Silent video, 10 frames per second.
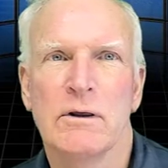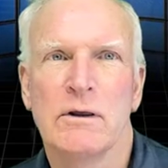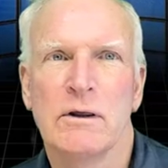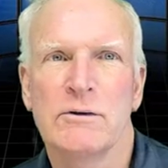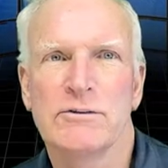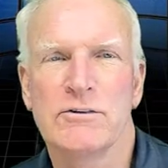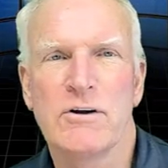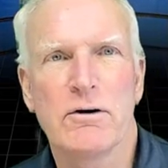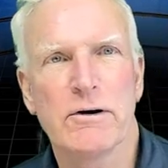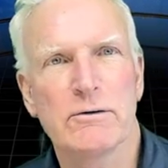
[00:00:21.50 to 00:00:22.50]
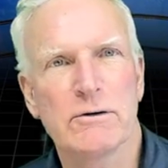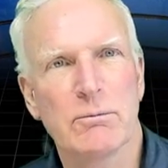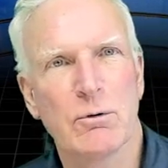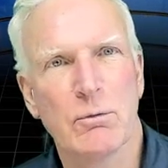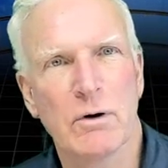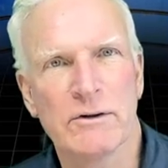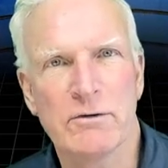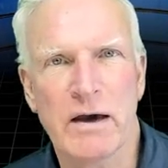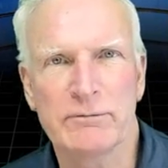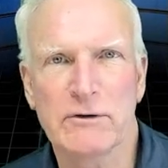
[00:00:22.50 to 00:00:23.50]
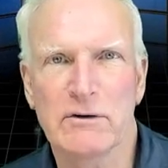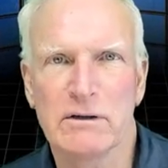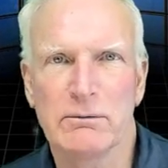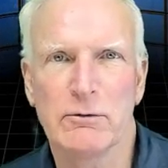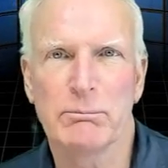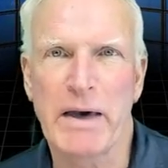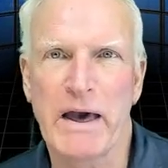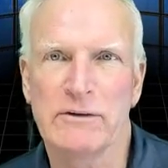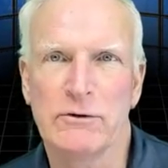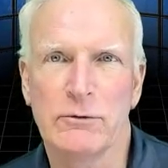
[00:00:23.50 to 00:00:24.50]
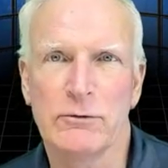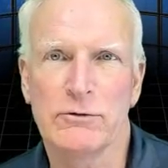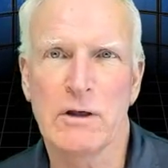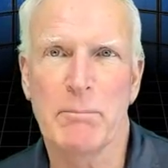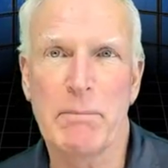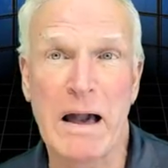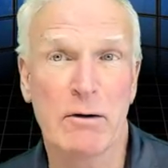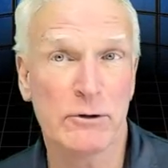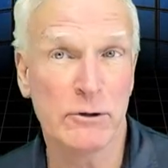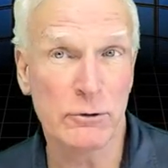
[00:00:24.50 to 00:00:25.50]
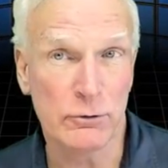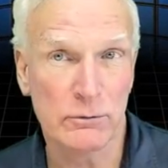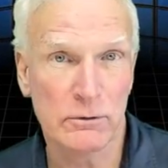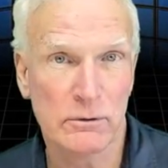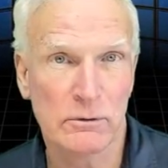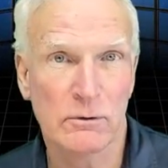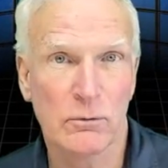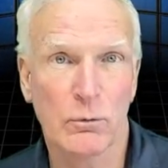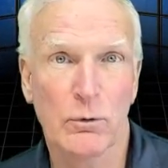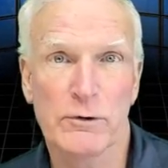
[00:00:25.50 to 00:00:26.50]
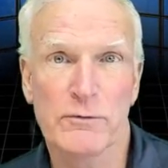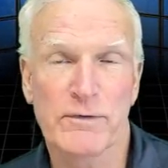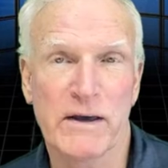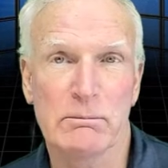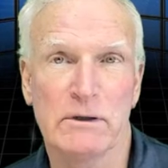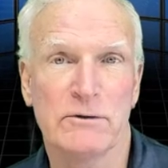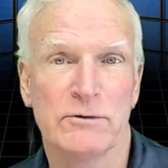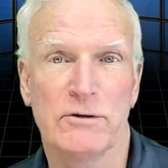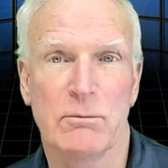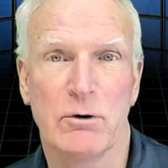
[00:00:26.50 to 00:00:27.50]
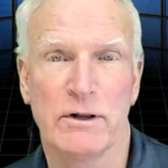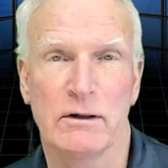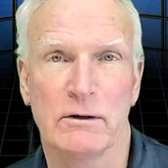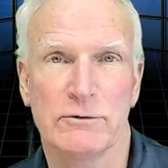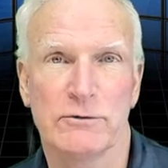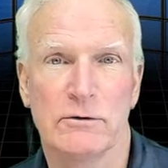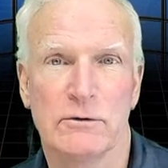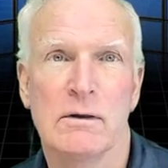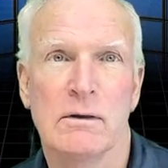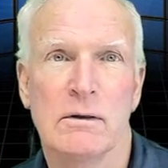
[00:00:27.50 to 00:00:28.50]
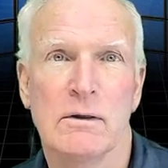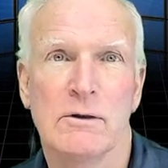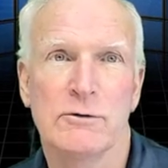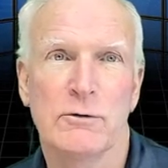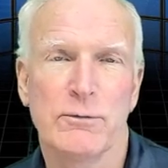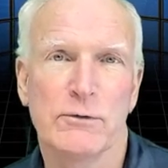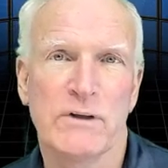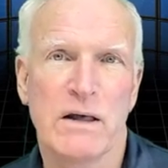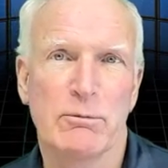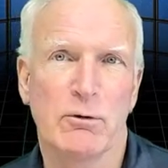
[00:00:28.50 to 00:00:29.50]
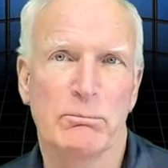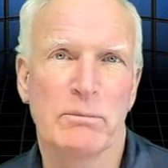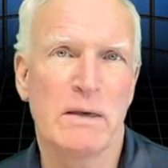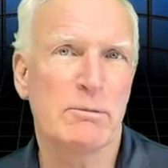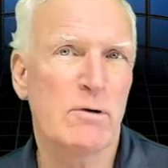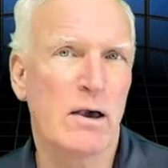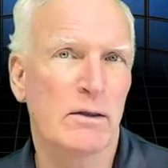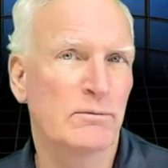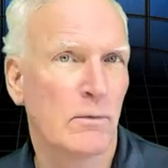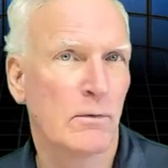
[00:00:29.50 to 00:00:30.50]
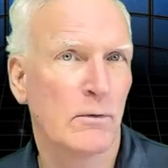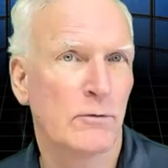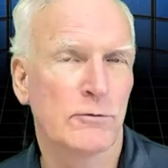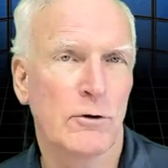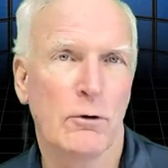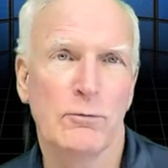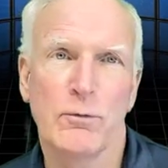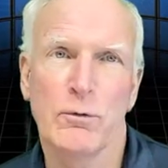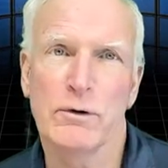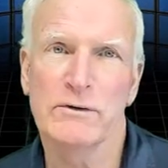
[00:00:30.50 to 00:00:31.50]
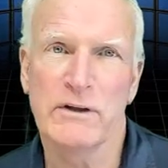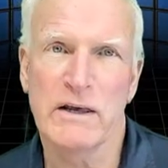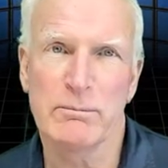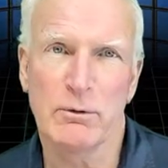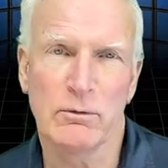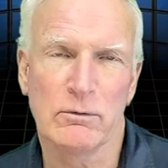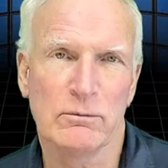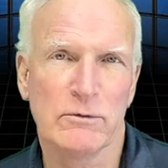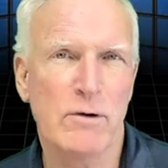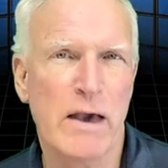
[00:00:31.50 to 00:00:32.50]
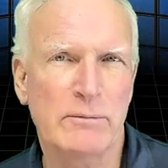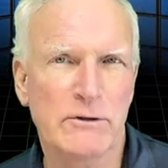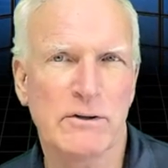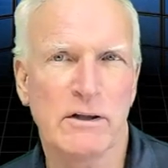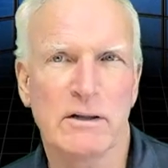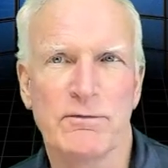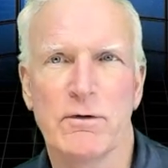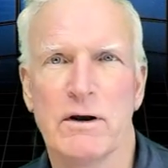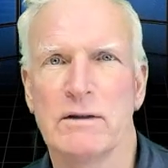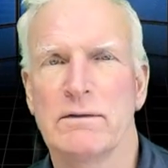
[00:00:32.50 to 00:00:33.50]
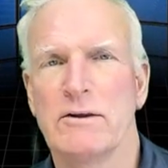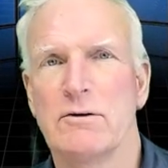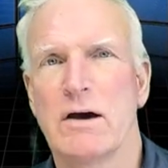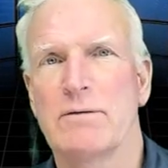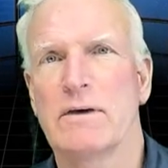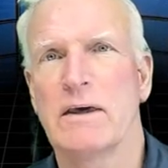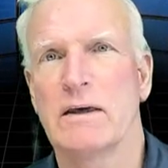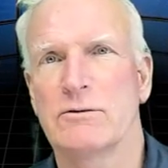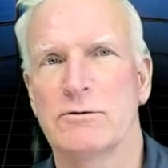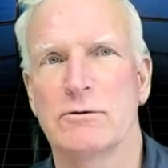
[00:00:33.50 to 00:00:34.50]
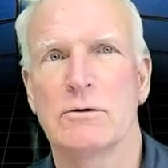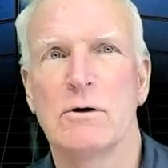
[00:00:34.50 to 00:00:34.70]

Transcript: In scenario number one, you have to deliver bad news about you or your family to someone else. So for example, maybe you have, so for example, you have to tell a friend that you have cancer.